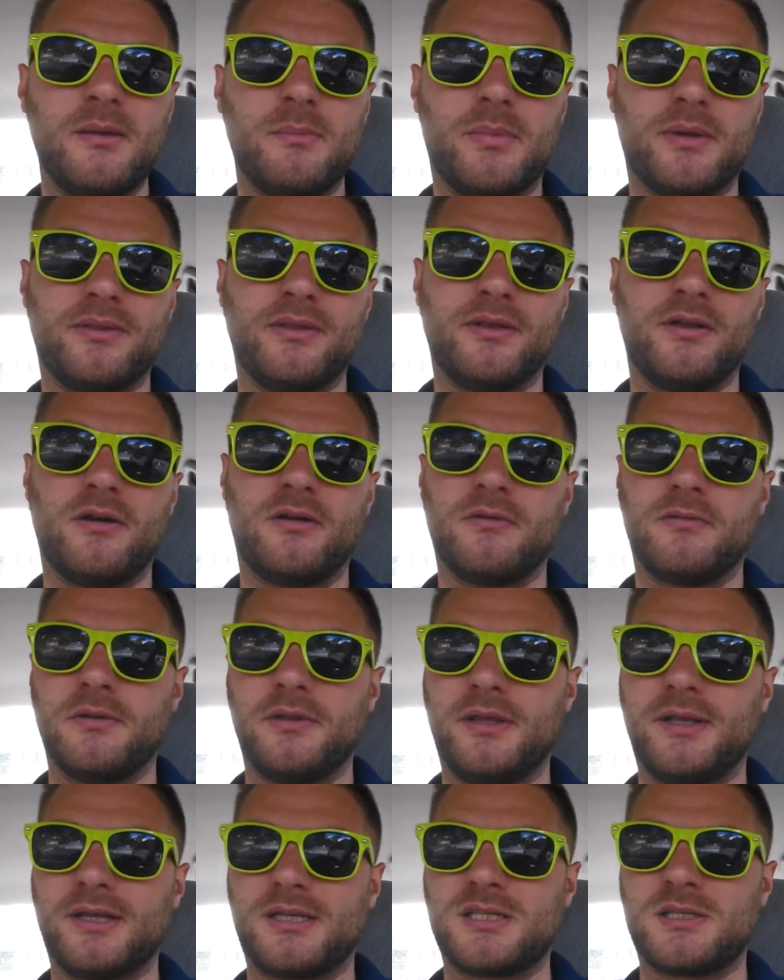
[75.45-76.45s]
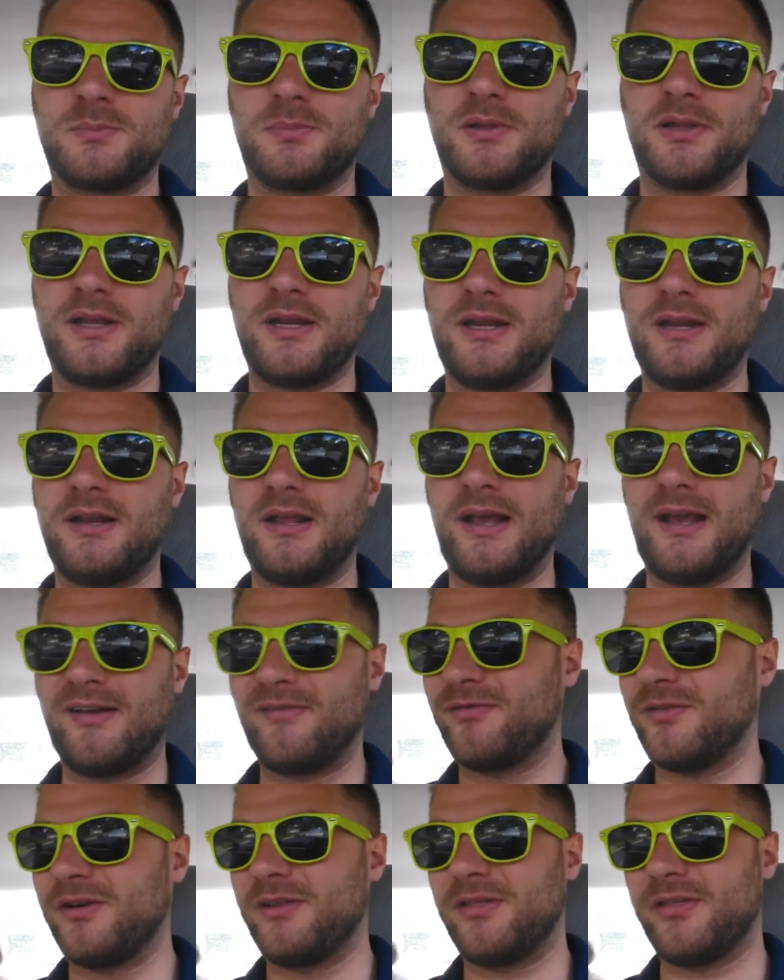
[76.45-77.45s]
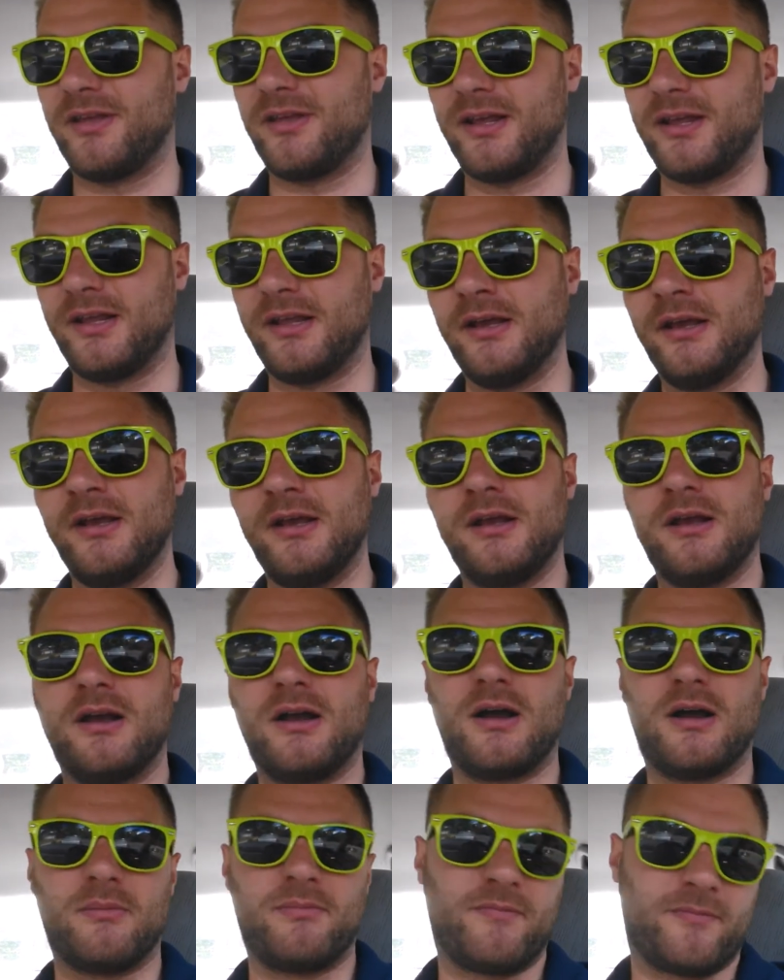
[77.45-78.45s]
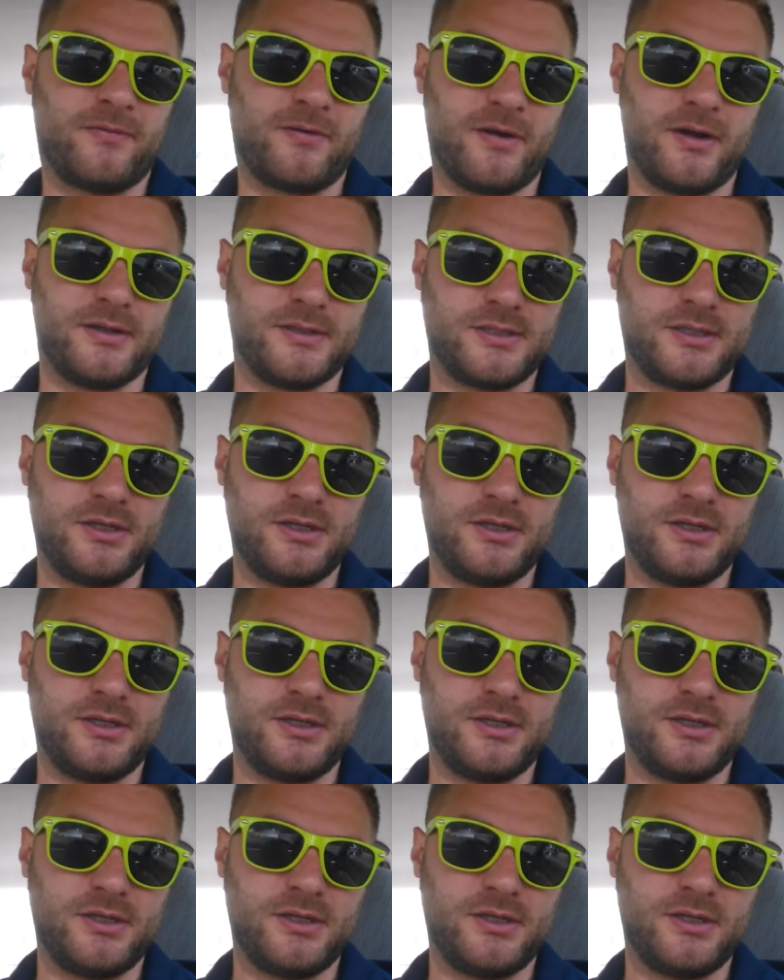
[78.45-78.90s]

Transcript: but they don't really explain everything up front.